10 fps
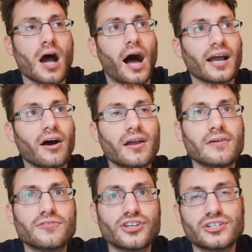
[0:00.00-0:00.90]
I kind
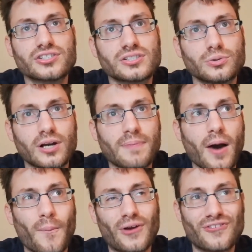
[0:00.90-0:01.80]
of just talk
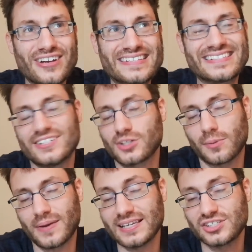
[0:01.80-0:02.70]
about my recent
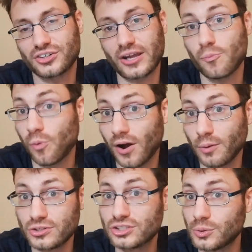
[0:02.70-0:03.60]
job history and what I
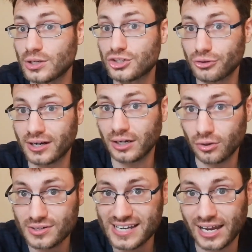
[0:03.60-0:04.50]
was doing during
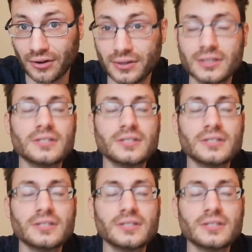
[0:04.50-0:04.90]
lockdown.